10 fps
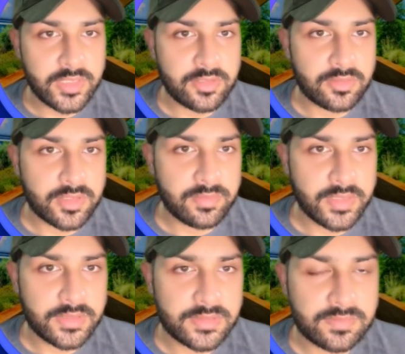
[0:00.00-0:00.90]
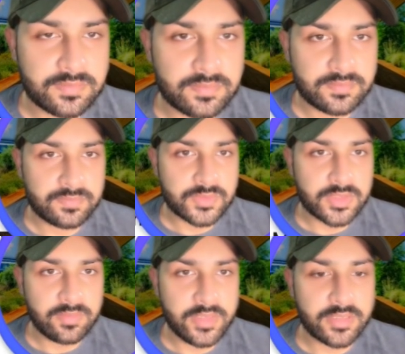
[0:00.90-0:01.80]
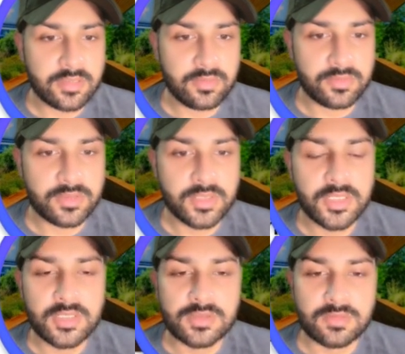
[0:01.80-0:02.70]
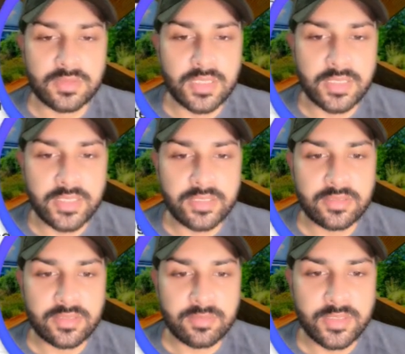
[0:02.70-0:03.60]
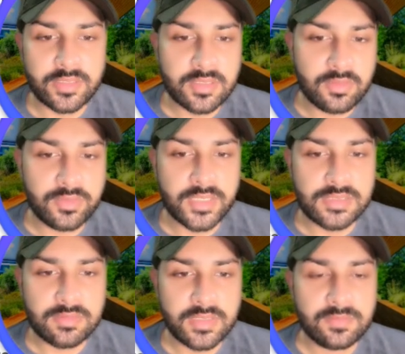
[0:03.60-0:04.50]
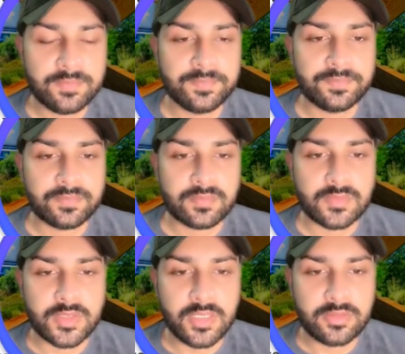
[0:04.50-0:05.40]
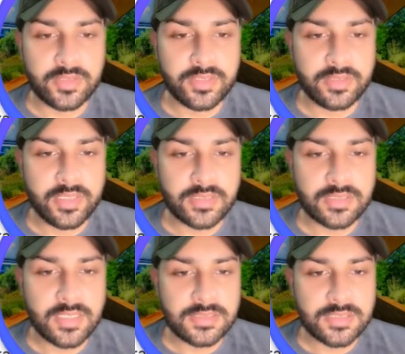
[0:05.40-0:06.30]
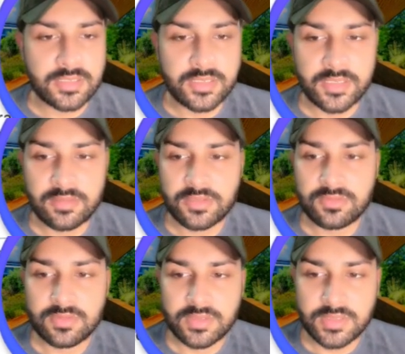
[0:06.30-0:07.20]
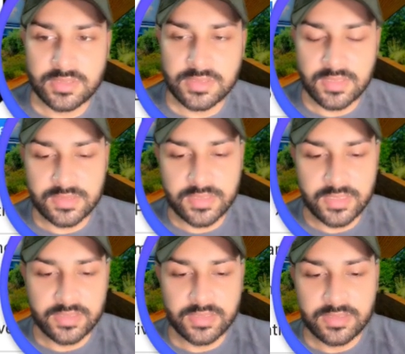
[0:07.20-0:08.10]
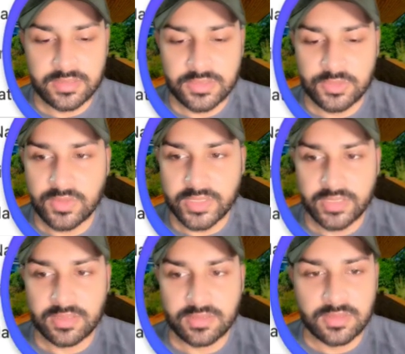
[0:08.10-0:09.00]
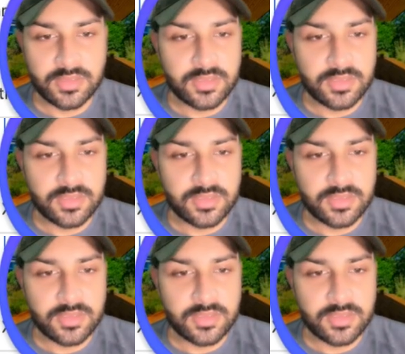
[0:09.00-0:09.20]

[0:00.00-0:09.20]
Click on comments, comment count. We are getting the comment count as well. Now the last thing that I'll do is I'll get the URL.